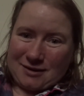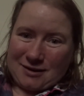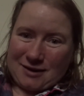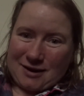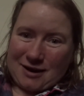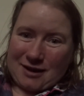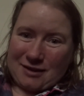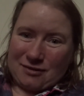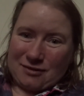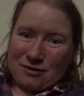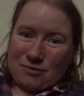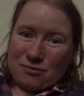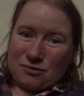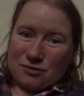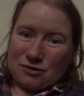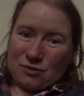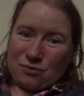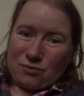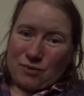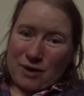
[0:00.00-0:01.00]
and there was
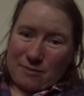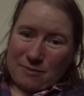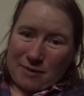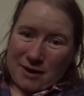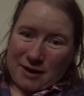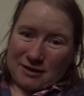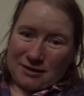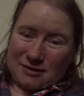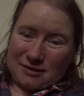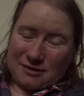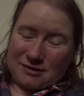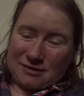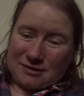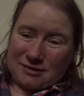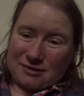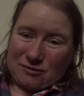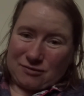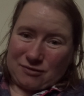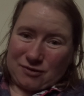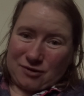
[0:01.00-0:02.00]
a
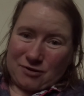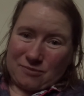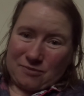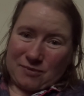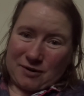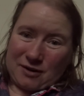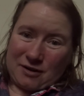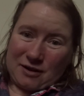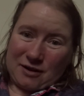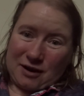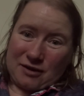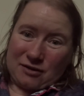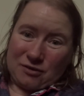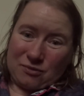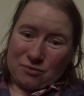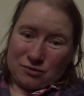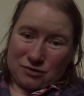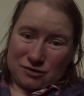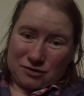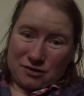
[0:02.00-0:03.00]
women's group and there
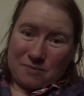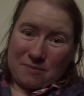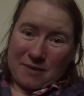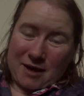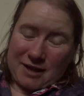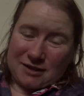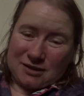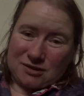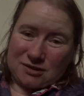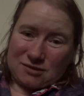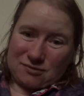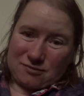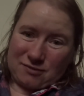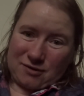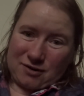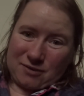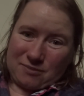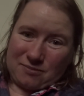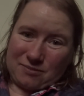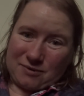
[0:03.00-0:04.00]
was the men's
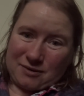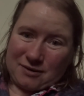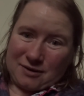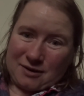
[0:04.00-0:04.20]
group.